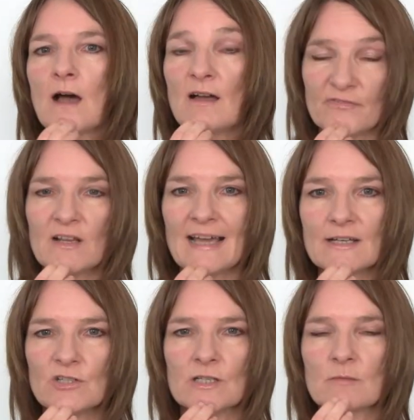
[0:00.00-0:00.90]
I feel
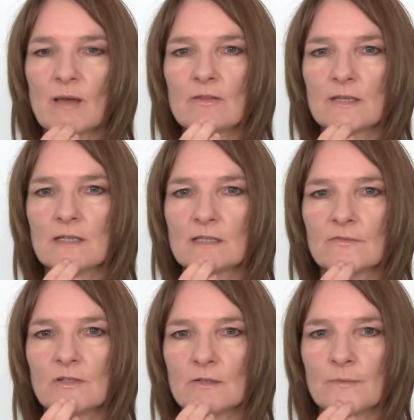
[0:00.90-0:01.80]
anxious about the
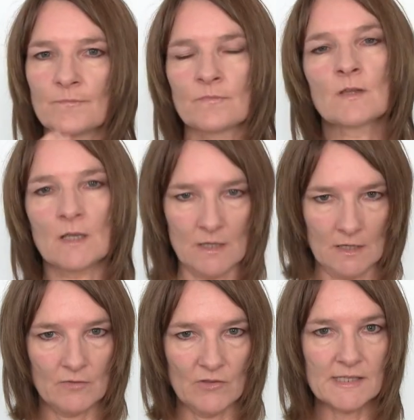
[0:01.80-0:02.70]
interview.
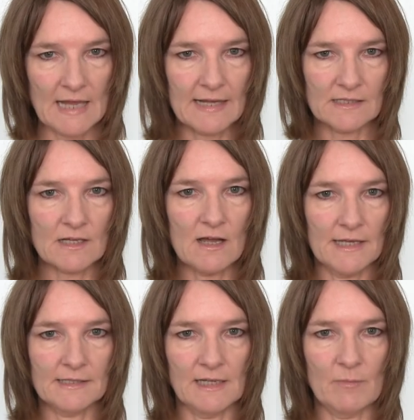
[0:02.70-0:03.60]
This
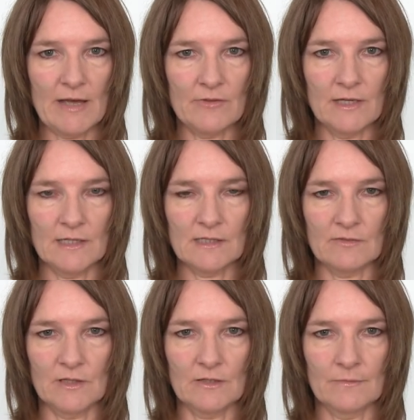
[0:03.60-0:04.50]
anxiety about the
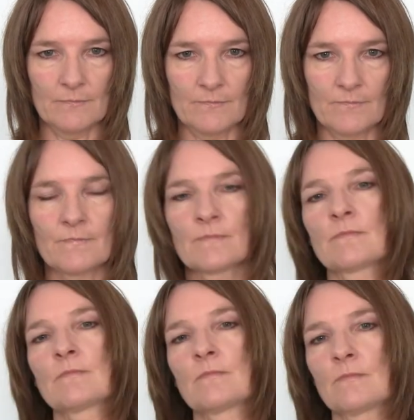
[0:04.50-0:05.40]
interview.
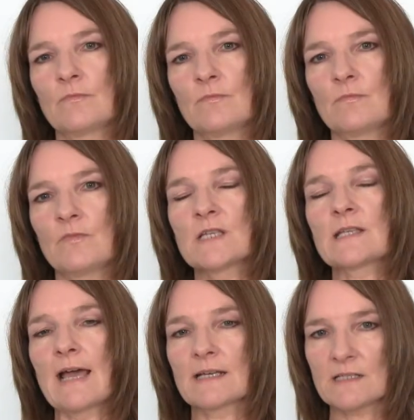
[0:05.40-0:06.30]

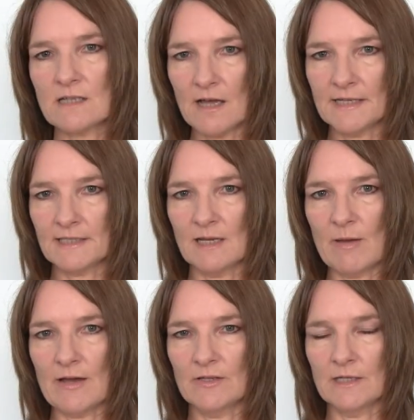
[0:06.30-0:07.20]
This anxiety
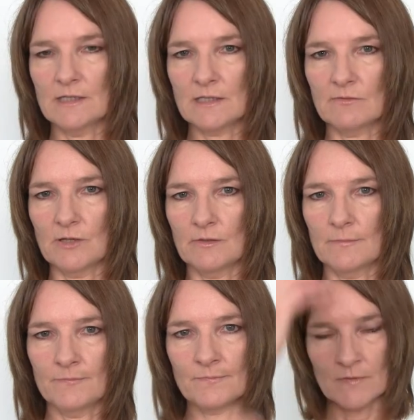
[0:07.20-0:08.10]
about the interview
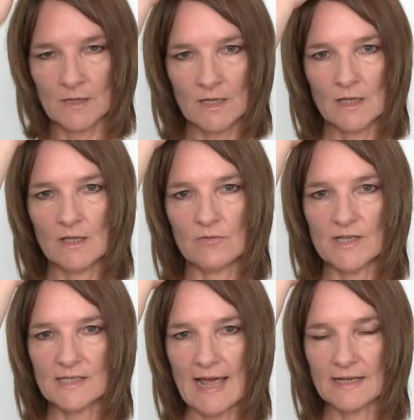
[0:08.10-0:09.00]

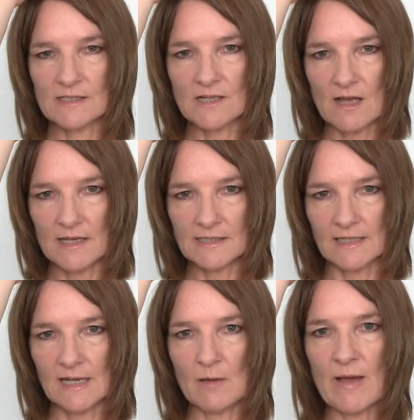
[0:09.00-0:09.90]
this
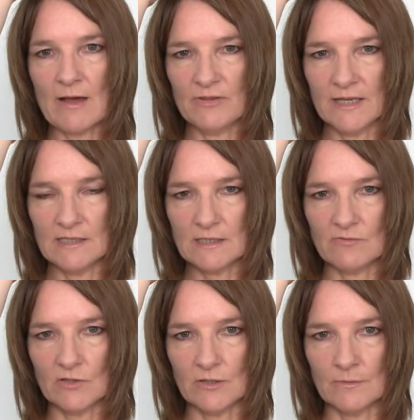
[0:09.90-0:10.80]
anxiety about the
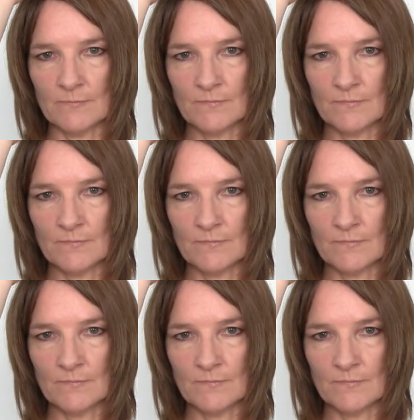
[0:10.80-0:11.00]
interview.